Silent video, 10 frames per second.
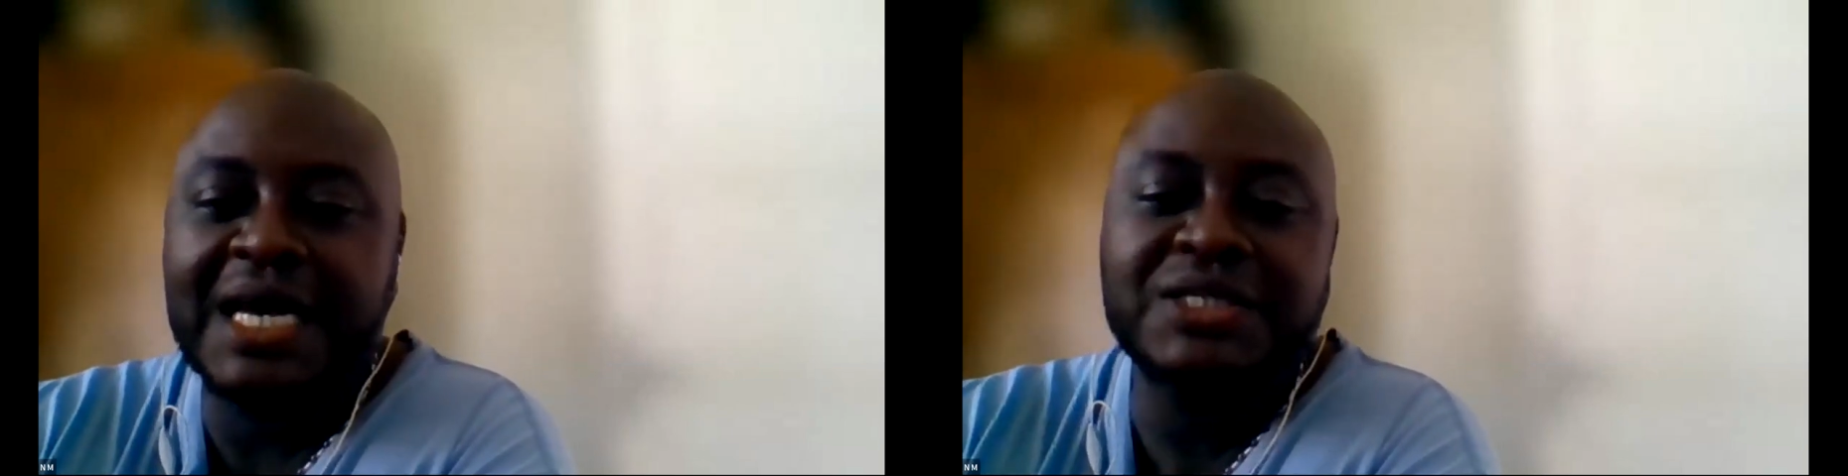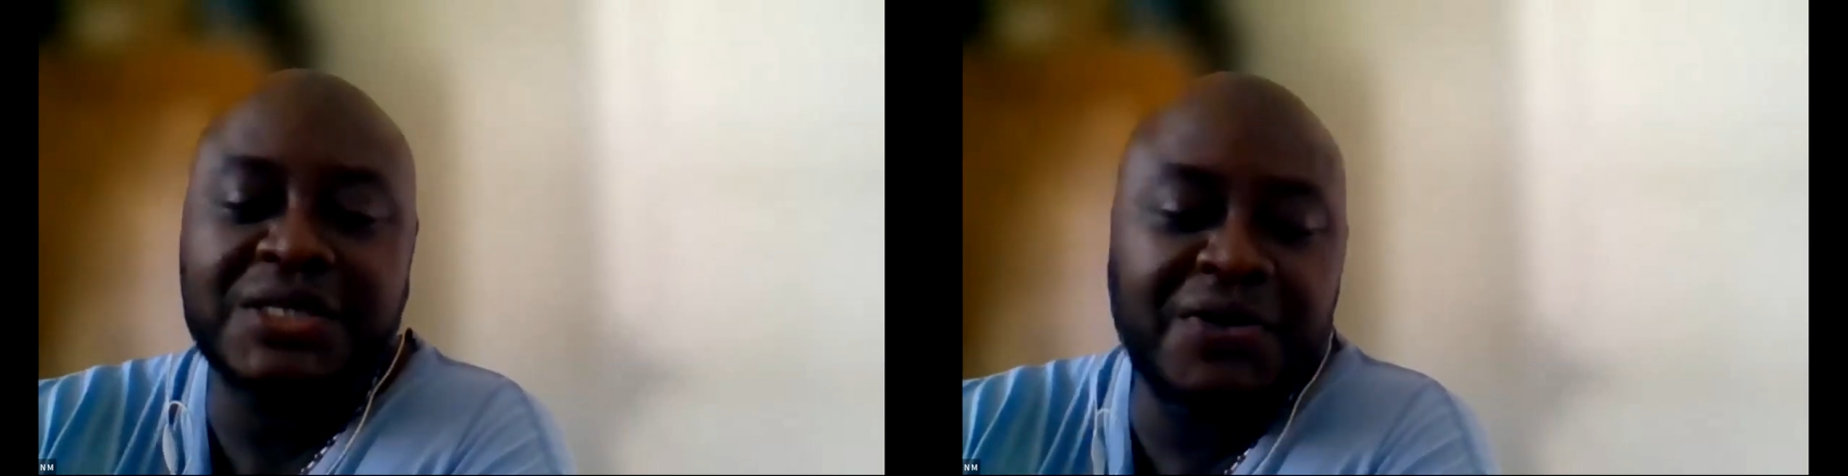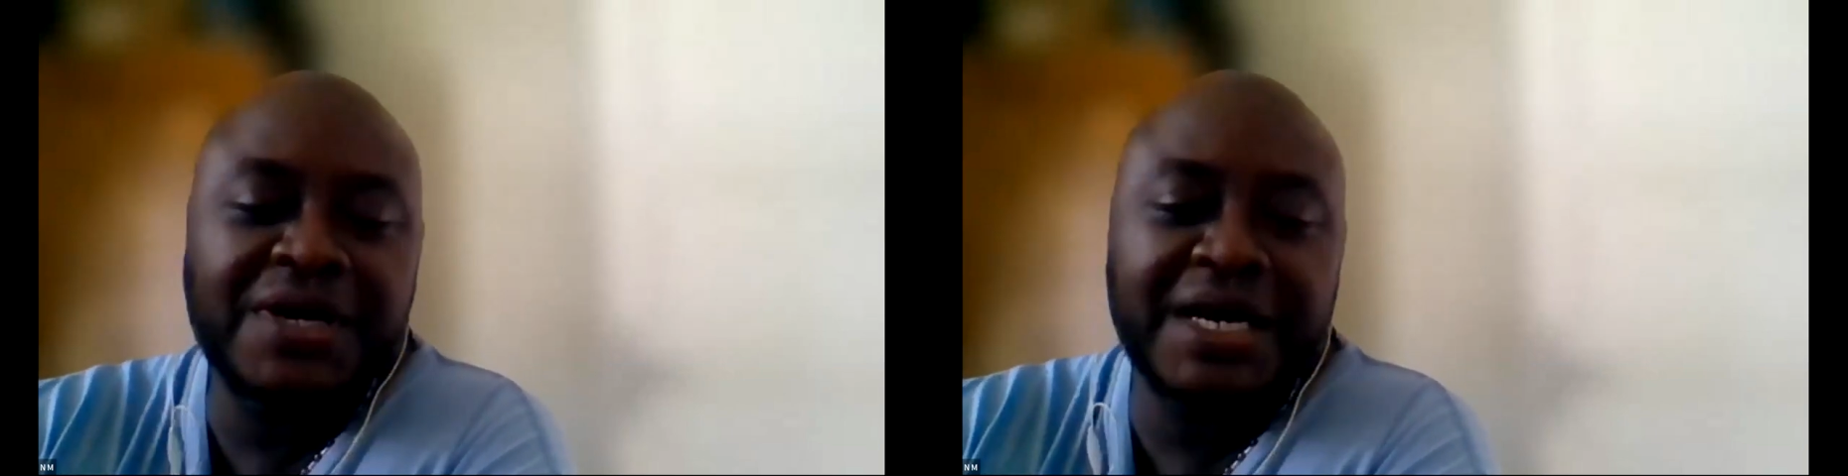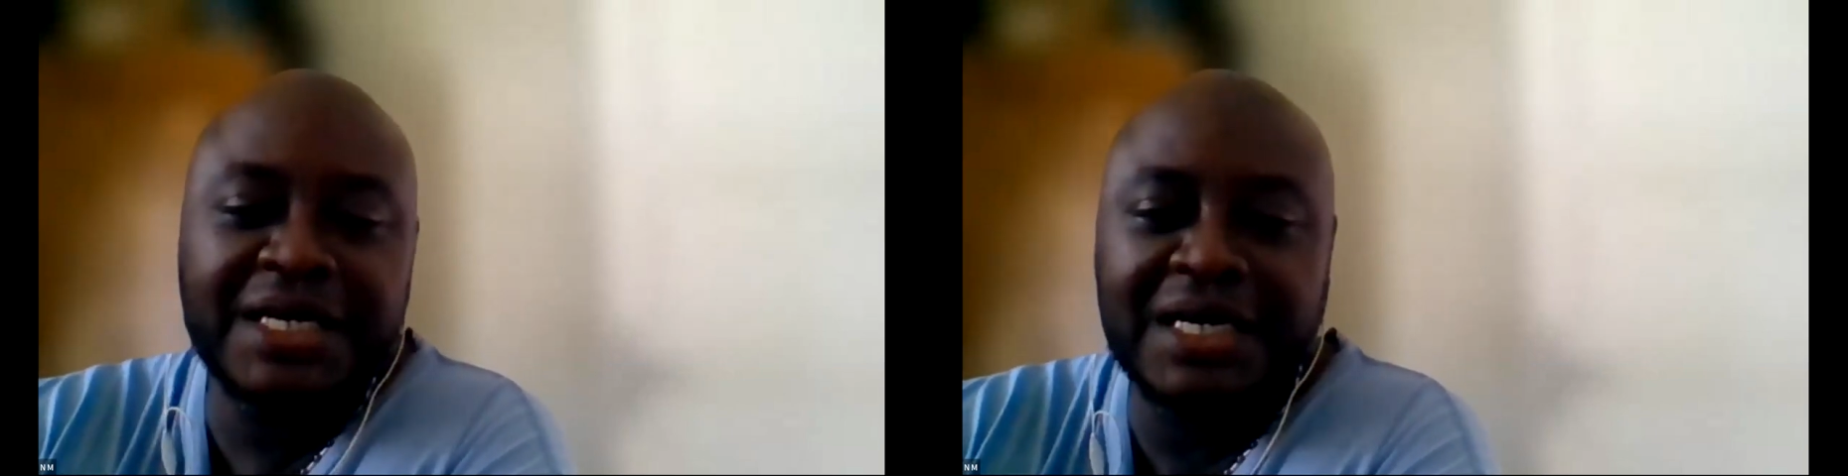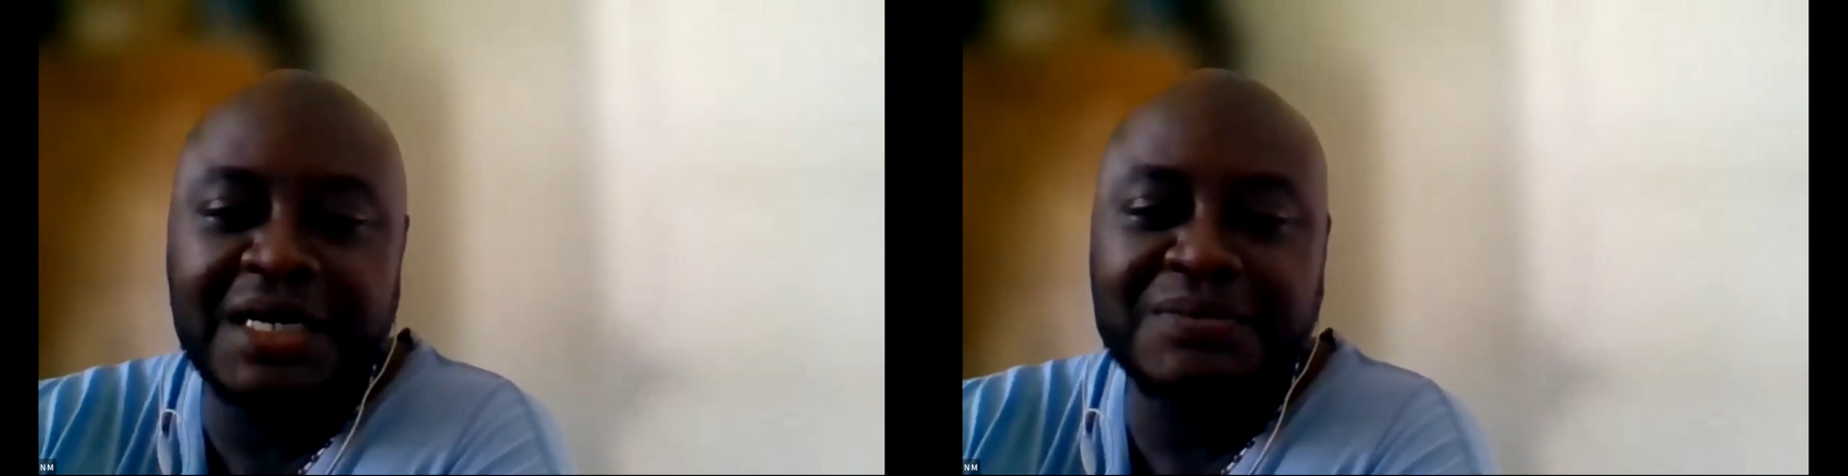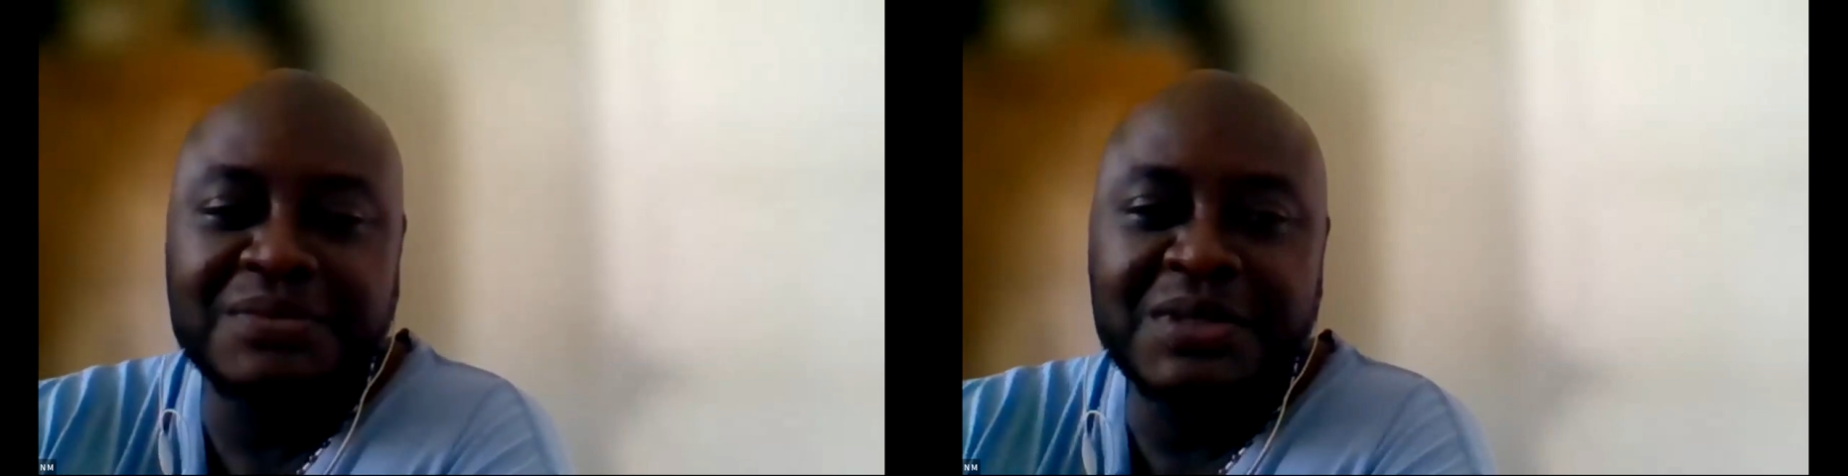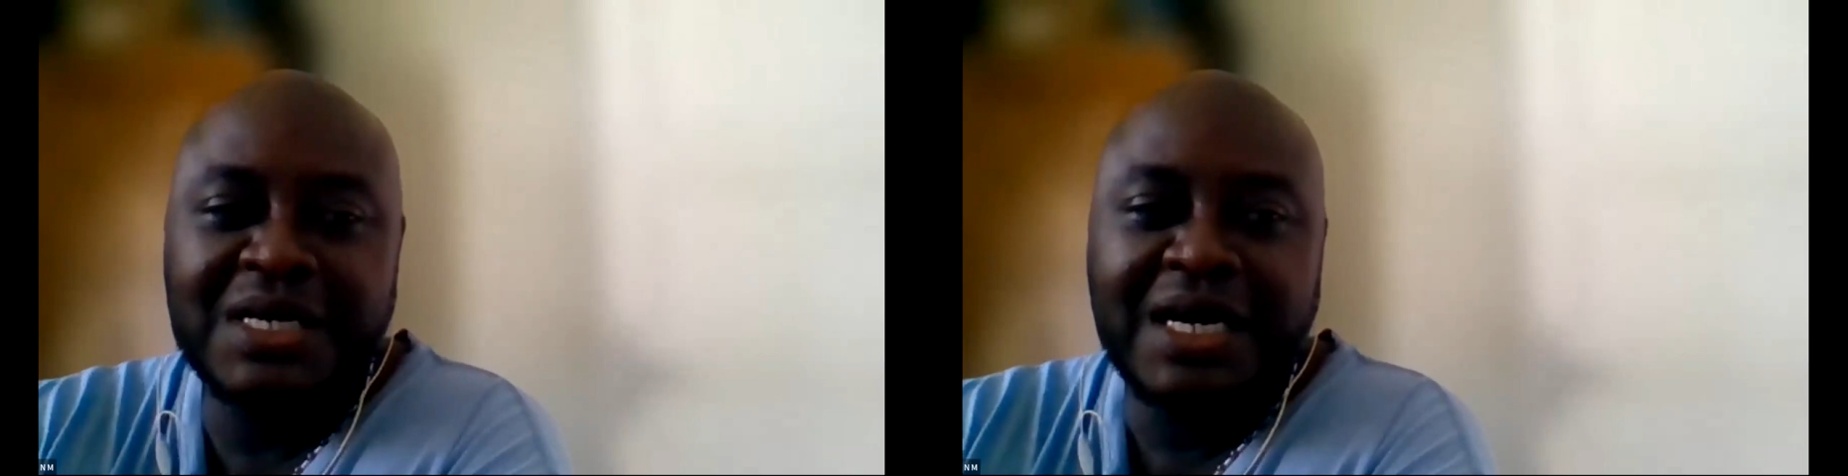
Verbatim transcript: as okay, um,